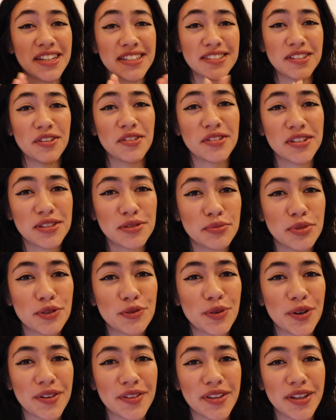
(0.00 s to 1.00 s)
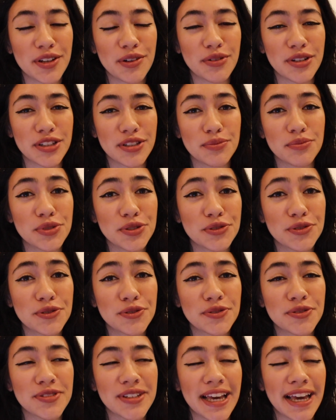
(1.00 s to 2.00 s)
It's all gonna be worth it when you
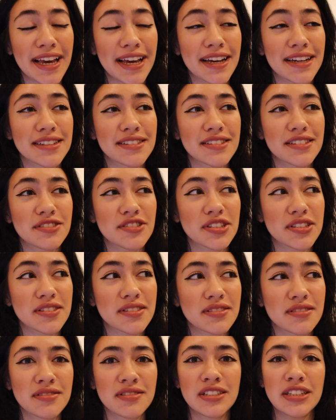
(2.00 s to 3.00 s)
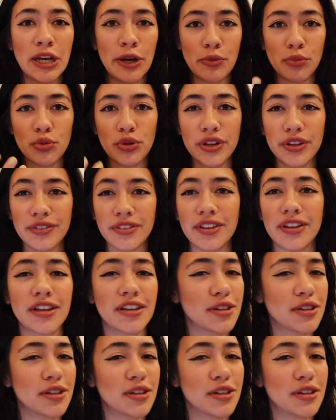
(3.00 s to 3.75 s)
move, and just breathe